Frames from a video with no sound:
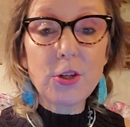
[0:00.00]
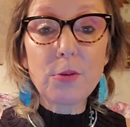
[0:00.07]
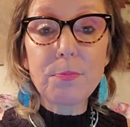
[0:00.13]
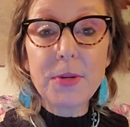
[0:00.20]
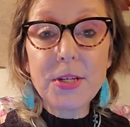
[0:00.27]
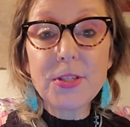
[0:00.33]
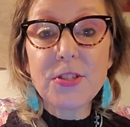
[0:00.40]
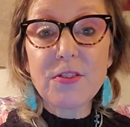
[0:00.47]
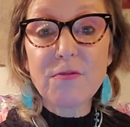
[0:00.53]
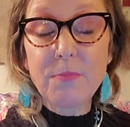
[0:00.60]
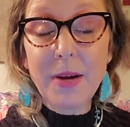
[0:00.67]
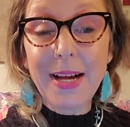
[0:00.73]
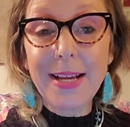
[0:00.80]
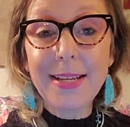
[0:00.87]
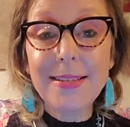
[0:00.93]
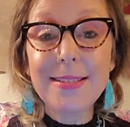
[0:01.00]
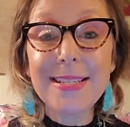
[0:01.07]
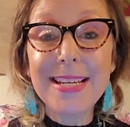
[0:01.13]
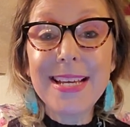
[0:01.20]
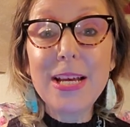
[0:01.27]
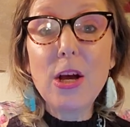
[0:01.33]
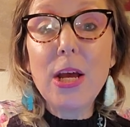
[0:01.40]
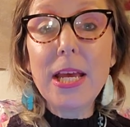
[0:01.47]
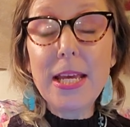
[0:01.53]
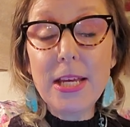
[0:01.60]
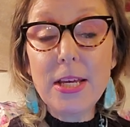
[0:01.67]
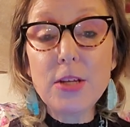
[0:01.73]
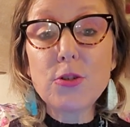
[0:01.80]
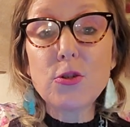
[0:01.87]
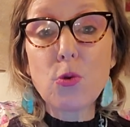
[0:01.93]
and your peace of mind
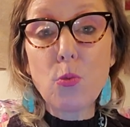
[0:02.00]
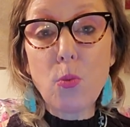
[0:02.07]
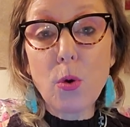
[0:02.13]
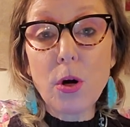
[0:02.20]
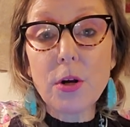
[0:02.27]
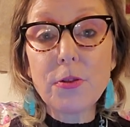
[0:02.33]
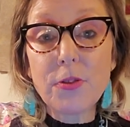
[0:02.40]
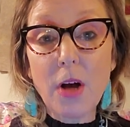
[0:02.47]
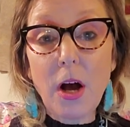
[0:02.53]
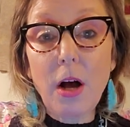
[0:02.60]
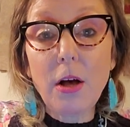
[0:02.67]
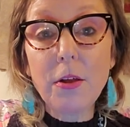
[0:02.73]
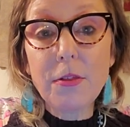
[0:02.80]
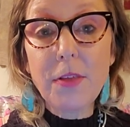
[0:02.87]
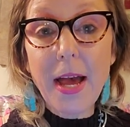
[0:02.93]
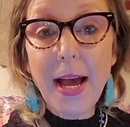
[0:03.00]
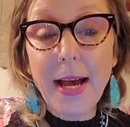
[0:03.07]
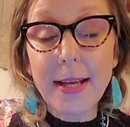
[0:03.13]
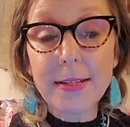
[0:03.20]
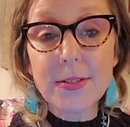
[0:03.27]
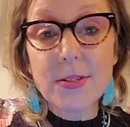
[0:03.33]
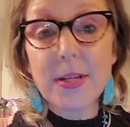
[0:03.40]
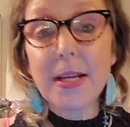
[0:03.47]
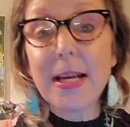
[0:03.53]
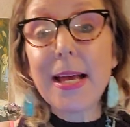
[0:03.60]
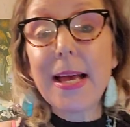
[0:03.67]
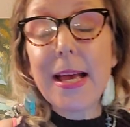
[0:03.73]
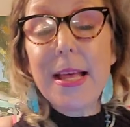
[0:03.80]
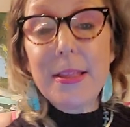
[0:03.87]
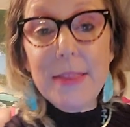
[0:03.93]
is worth all that.
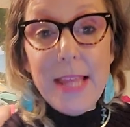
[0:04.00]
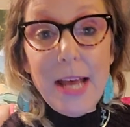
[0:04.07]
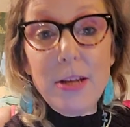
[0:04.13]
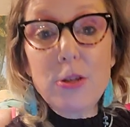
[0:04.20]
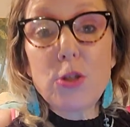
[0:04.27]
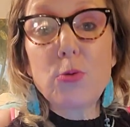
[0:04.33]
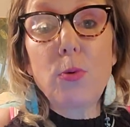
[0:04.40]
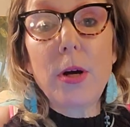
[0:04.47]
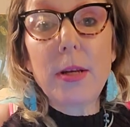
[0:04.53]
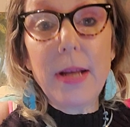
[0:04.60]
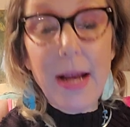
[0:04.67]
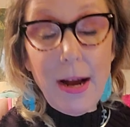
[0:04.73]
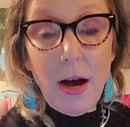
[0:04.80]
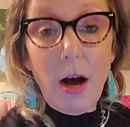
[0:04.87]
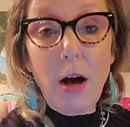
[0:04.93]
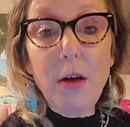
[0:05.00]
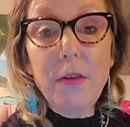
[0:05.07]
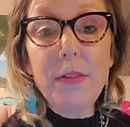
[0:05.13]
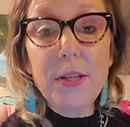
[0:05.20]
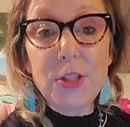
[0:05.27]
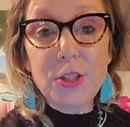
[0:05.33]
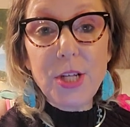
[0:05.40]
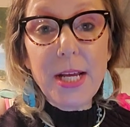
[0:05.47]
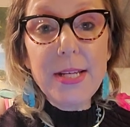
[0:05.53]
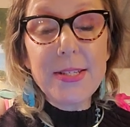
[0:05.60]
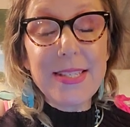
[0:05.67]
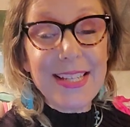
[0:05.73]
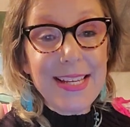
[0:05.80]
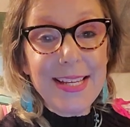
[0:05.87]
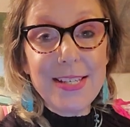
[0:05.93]
That is what all the
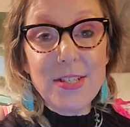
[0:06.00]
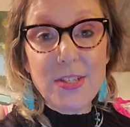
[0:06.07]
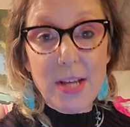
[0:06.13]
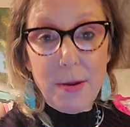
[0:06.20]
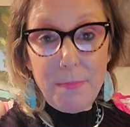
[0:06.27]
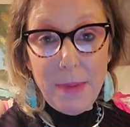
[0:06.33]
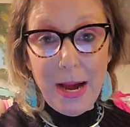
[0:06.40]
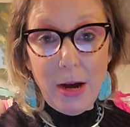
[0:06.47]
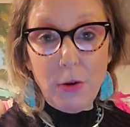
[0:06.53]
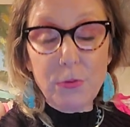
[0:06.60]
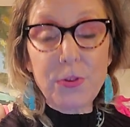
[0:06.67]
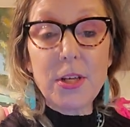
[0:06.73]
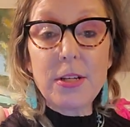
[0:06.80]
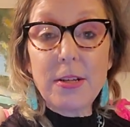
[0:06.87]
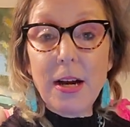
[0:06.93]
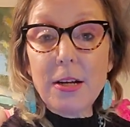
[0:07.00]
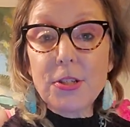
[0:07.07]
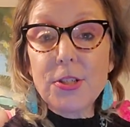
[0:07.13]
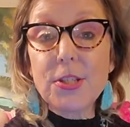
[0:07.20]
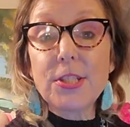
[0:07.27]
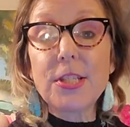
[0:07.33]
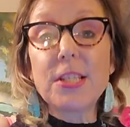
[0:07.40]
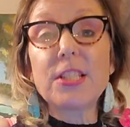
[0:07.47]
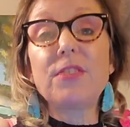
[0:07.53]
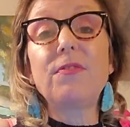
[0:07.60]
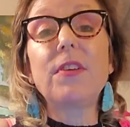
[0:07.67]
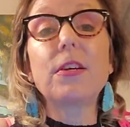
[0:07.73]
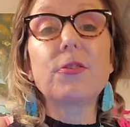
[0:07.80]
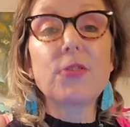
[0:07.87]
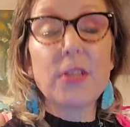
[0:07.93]
chase is about. The narcissist
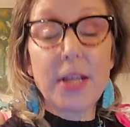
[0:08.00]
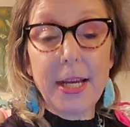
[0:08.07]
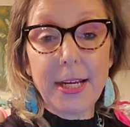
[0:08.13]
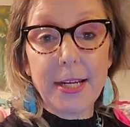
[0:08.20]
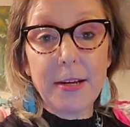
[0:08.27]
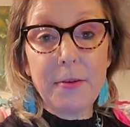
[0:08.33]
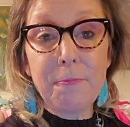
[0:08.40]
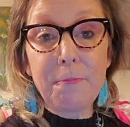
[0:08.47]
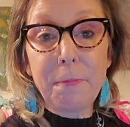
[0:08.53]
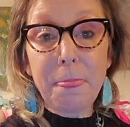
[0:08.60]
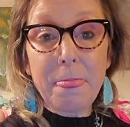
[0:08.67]
feels like,